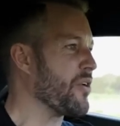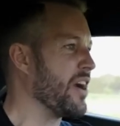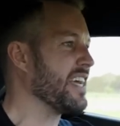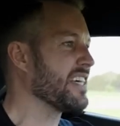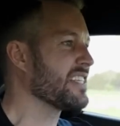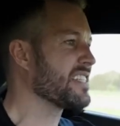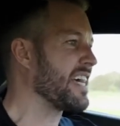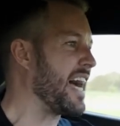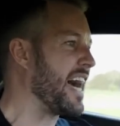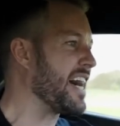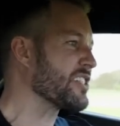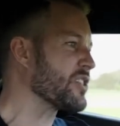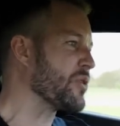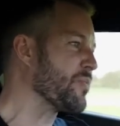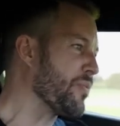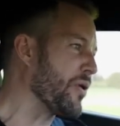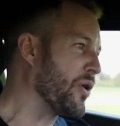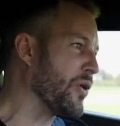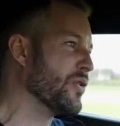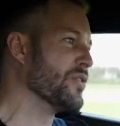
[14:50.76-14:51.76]
brakes as
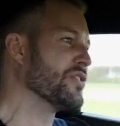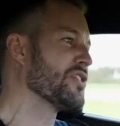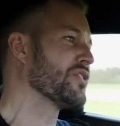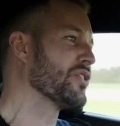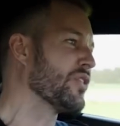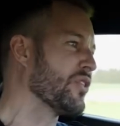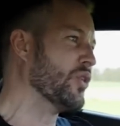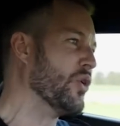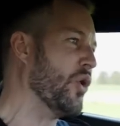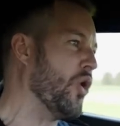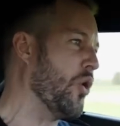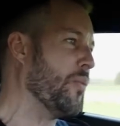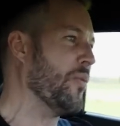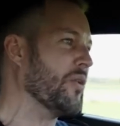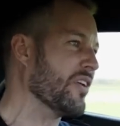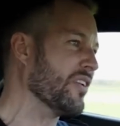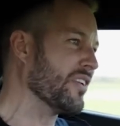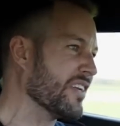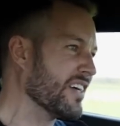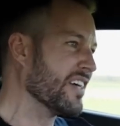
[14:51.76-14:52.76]
opposed to the
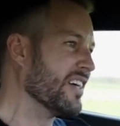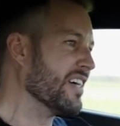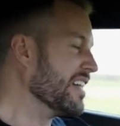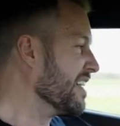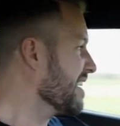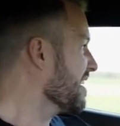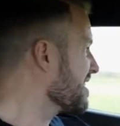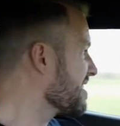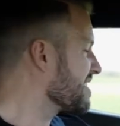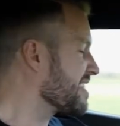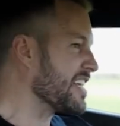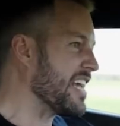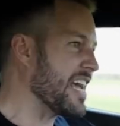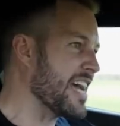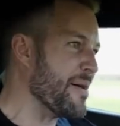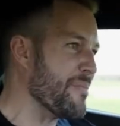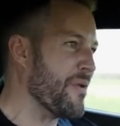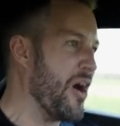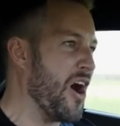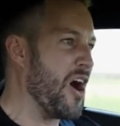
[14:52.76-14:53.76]
normal
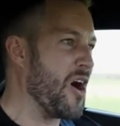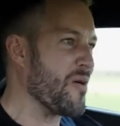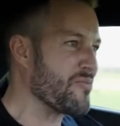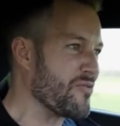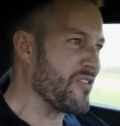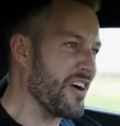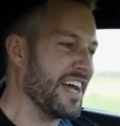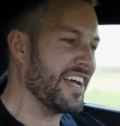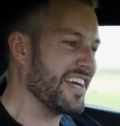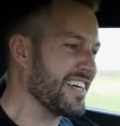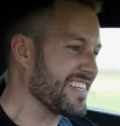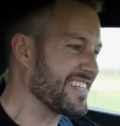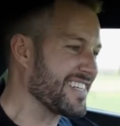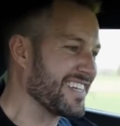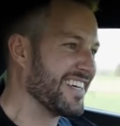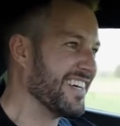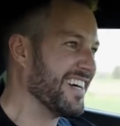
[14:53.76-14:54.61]
CMR brakes.